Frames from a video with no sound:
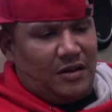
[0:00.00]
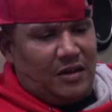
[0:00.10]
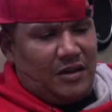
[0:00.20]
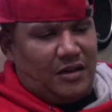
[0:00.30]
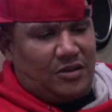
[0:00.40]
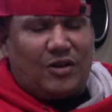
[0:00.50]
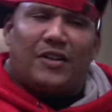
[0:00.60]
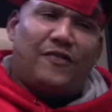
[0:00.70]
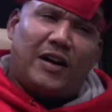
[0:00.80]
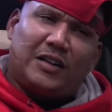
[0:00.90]
and try
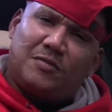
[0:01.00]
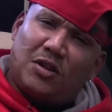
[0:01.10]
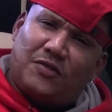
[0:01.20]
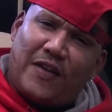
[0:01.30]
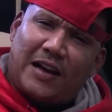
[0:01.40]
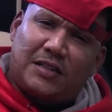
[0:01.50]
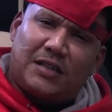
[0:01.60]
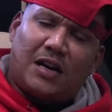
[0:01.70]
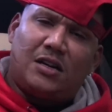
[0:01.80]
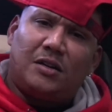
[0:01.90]
to find as much facts as
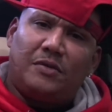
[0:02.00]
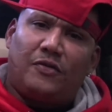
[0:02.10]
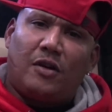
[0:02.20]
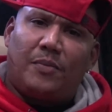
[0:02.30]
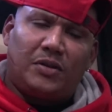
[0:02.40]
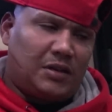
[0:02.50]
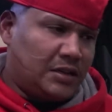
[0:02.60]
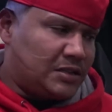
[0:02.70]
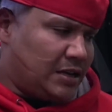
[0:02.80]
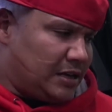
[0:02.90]
I could before I put
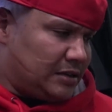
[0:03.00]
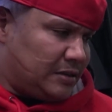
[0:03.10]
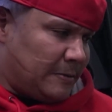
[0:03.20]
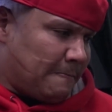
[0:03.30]
things together.